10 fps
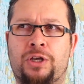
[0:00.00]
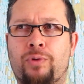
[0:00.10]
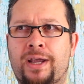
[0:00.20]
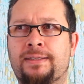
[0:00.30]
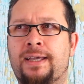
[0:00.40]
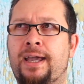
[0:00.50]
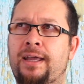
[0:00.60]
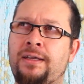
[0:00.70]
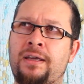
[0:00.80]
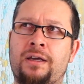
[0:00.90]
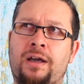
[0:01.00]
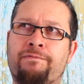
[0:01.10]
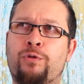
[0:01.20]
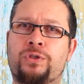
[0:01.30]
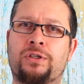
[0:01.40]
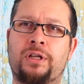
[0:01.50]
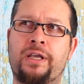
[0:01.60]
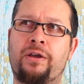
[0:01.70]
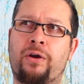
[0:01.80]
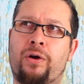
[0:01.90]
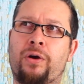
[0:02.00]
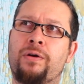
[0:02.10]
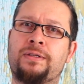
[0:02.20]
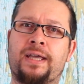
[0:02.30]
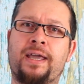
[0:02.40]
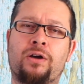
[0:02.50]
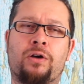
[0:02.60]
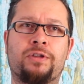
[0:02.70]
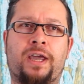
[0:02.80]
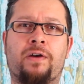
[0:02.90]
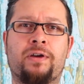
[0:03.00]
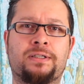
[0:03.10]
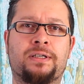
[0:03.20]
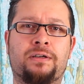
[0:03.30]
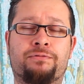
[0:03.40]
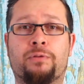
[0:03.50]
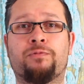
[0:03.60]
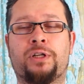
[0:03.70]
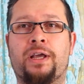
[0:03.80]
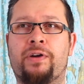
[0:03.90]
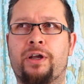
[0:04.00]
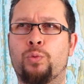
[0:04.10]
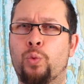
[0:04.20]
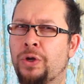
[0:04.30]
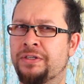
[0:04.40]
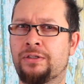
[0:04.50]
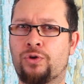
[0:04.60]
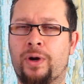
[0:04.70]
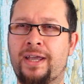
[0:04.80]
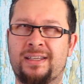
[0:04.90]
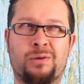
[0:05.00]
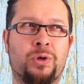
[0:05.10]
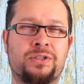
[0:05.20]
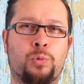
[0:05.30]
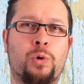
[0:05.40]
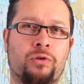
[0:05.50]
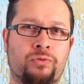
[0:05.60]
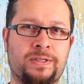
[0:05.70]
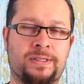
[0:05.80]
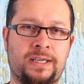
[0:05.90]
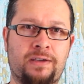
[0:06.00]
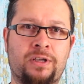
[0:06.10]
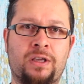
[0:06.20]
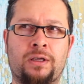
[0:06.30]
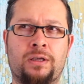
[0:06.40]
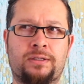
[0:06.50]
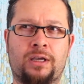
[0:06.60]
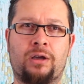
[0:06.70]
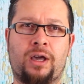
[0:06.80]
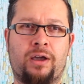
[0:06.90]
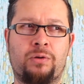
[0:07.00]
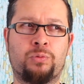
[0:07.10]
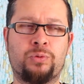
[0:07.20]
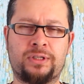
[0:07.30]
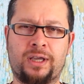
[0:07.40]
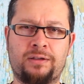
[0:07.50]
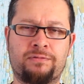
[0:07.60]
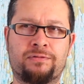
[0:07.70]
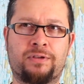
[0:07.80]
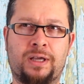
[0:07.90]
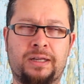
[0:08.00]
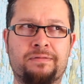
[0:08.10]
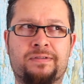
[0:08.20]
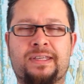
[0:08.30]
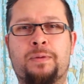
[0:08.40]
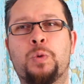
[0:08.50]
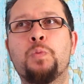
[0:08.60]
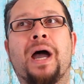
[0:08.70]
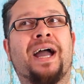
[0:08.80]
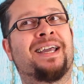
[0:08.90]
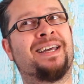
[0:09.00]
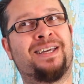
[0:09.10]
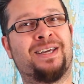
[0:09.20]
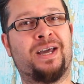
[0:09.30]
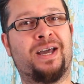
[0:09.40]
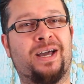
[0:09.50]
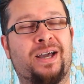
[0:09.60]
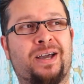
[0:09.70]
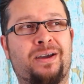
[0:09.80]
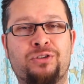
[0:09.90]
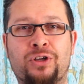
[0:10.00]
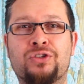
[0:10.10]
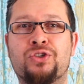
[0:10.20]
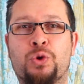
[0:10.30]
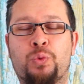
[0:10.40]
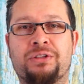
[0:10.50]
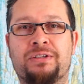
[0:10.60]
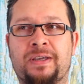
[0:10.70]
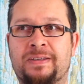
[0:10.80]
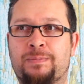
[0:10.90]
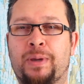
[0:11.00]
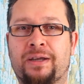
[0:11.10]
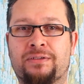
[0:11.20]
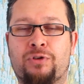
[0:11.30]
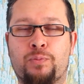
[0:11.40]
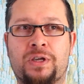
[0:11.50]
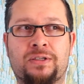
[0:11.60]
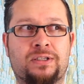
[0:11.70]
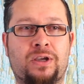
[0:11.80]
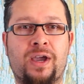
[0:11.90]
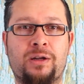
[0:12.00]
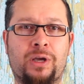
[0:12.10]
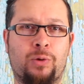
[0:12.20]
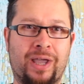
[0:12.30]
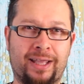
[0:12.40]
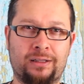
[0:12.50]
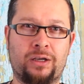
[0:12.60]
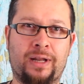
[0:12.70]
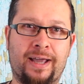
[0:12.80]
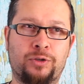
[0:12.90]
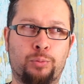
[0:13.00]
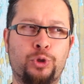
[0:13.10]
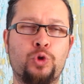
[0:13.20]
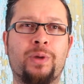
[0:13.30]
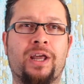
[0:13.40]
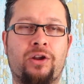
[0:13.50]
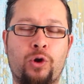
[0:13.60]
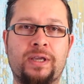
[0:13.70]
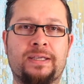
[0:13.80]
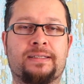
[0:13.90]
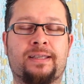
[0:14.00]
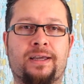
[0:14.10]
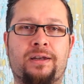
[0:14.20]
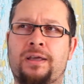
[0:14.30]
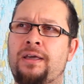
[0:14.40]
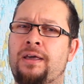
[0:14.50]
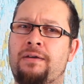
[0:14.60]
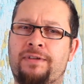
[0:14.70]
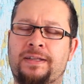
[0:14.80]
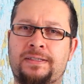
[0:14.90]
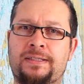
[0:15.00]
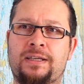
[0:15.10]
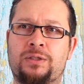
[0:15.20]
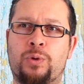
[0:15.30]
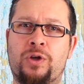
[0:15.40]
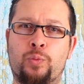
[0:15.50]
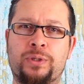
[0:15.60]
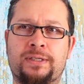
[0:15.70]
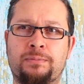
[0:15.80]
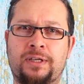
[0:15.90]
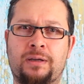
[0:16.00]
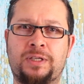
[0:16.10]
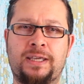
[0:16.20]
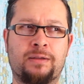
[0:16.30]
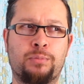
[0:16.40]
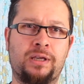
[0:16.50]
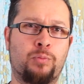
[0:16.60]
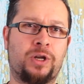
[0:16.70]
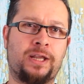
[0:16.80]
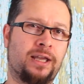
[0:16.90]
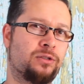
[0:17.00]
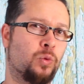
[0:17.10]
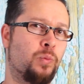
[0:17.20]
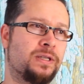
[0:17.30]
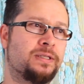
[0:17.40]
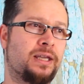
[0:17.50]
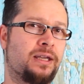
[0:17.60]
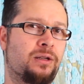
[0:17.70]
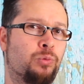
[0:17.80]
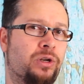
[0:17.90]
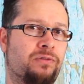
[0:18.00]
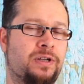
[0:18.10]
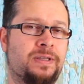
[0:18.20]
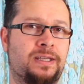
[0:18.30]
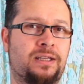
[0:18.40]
be great. And unfortunately, her take on the character from Valerian wasn't great and it wasn't well received. So I was kind of stepping back. Not sure what to expect from this. So anyway, we had Orlando Bloom, and I know he's done fantasy as well, but sometimes he can be a bit hit or miss in whatever he is